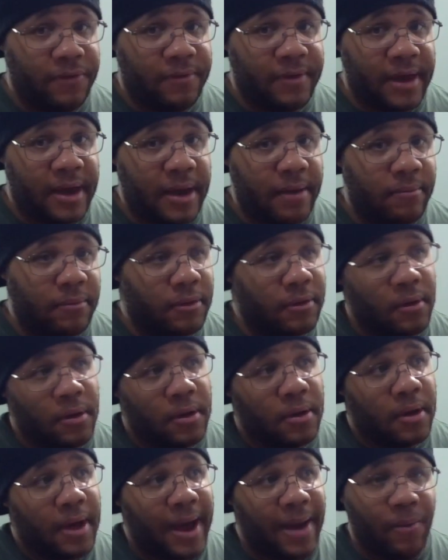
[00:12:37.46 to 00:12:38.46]
times.
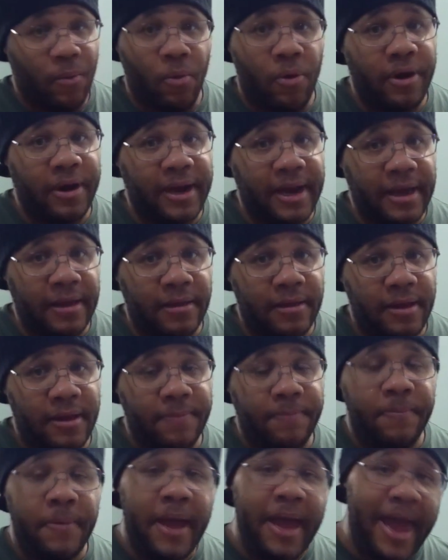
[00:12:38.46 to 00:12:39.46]
I warn against
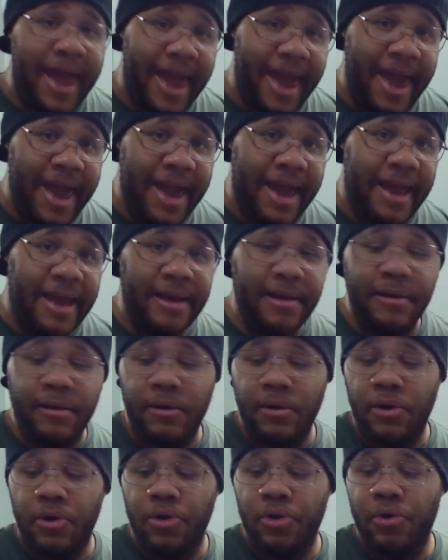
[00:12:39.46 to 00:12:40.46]
it. And
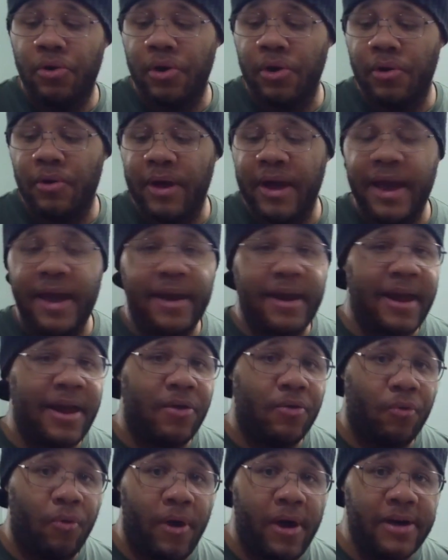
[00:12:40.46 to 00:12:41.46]
you can go ahead
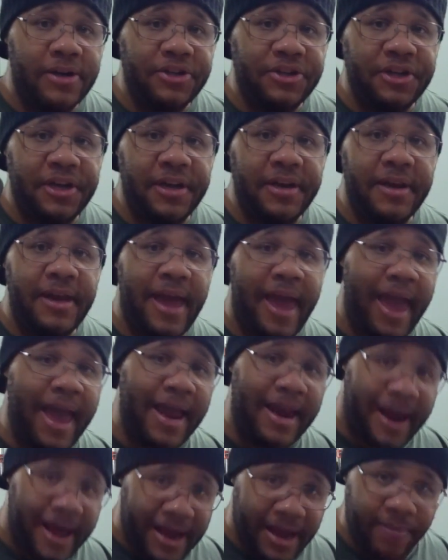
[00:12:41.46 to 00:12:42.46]
and wash it,
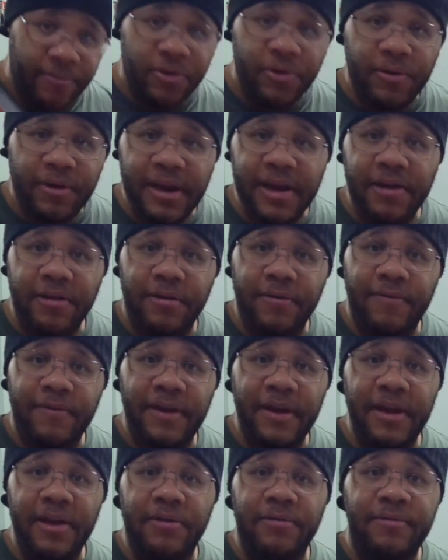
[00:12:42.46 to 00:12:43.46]
and like I'm doing here in the
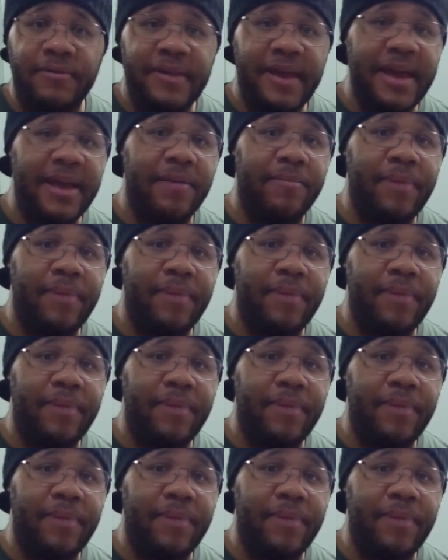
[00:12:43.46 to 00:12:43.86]
video, take a